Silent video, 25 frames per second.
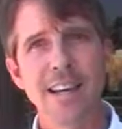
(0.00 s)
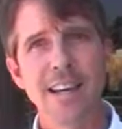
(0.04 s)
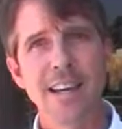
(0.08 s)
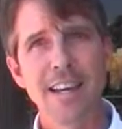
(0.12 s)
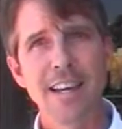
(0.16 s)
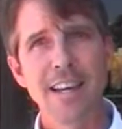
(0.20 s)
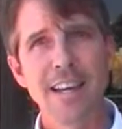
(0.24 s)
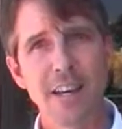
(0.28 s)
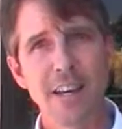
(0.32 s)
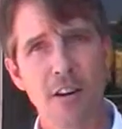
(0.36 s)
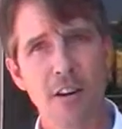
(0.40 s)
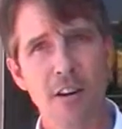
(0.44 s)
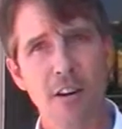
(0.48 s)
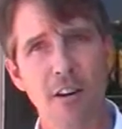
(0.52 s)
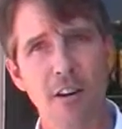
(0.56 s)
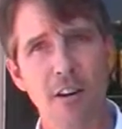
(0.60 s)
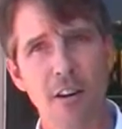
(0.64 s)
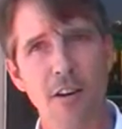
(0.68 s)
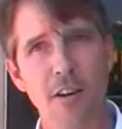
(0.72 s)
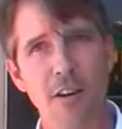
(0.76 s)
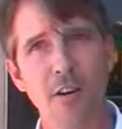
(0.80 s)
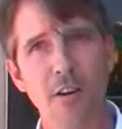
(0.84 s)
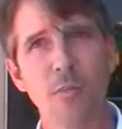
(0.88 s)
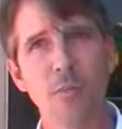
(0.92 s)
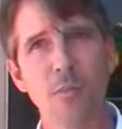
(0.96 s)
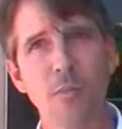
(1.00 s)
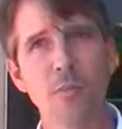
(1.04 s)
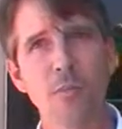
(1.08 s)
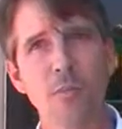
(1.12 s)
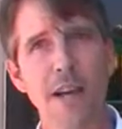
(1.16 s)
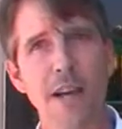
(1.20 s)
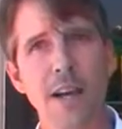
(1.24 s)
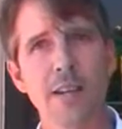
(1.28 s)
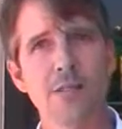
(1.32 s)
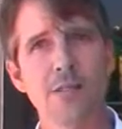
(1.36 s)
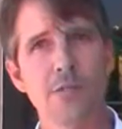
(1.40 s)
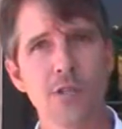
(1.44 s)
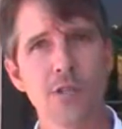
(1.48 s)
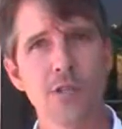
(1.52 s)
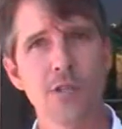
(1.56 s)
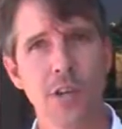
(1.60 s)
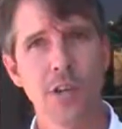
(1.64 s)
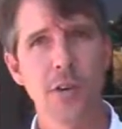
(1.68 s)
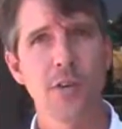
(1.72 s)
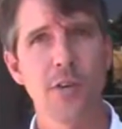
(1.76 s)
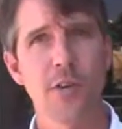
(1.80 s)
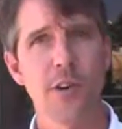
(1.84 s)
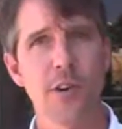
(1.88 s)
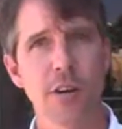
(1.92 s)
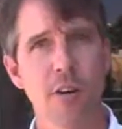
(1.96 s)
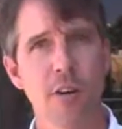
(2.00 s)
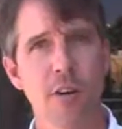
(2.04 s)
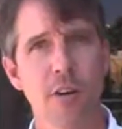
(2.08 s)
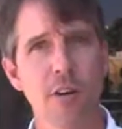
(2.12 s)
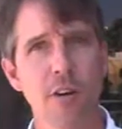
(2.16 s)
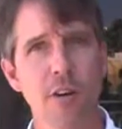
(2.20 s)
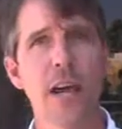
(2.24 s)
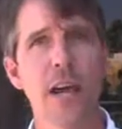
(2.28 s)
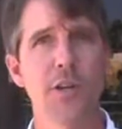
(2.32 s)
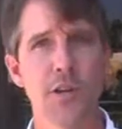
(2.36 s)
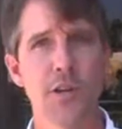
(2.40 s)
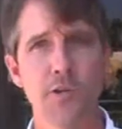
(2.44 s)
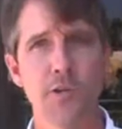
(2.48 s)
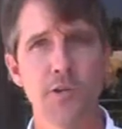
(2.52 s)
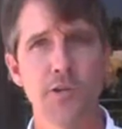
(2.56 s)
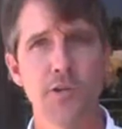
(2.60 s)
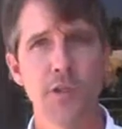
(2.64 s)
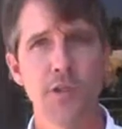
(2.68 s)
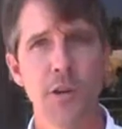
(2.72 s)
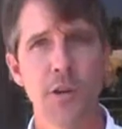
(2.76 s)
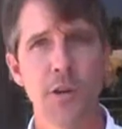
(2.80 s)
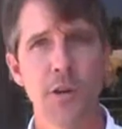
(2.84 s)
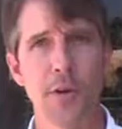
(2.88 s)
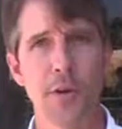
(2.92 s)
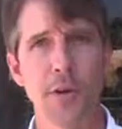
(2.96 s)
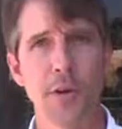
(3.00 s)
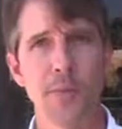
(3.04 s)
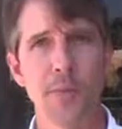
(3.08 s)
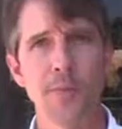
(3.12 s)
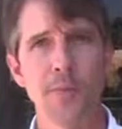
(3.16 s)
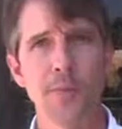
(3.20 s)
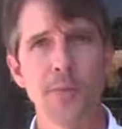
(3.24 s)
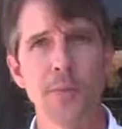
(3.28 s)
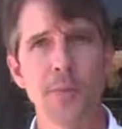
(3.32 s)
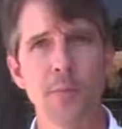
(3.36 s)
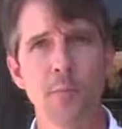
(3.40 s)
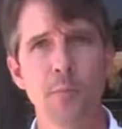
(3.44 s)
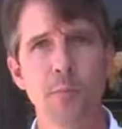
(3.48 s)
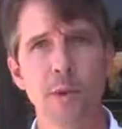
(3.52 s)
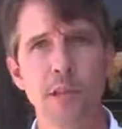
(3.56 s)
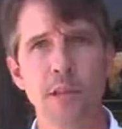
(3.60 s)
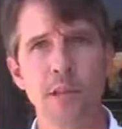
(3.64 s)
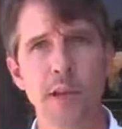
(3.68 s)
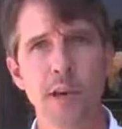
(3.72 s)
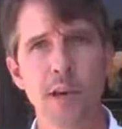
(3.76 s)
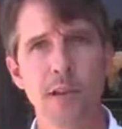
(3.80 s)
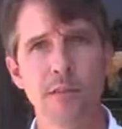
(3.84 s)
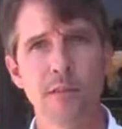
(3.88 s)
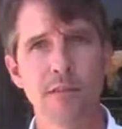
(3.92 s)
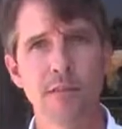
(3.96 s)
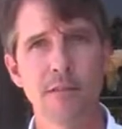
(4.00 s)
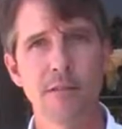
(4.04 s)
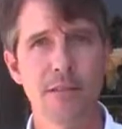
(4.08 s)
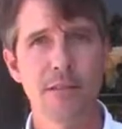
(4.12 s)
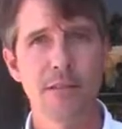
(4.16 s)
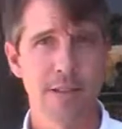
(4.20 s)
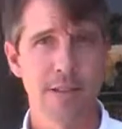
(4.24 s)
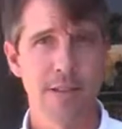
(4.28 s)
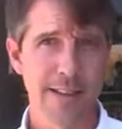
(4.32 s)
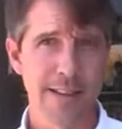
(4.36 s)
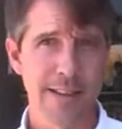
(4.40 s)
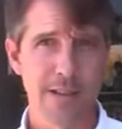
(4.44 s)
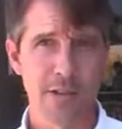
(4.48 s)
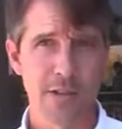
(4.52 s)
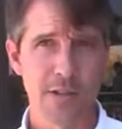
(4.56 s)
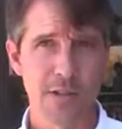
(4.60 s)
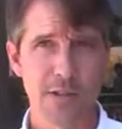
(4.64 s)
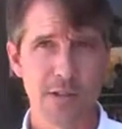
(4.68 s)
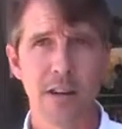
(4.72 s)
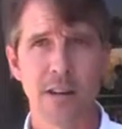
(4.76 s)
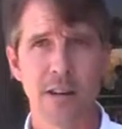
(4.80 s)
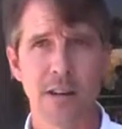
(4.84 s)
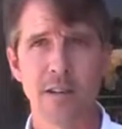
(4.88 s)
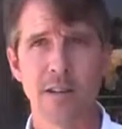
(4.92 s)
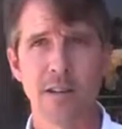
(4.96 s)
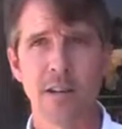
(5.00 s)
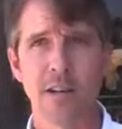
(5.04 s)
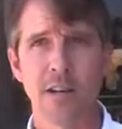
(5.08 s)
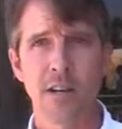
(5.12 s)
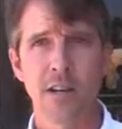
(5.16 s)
in our Homeland Security, our national security. But yet nothing gets done.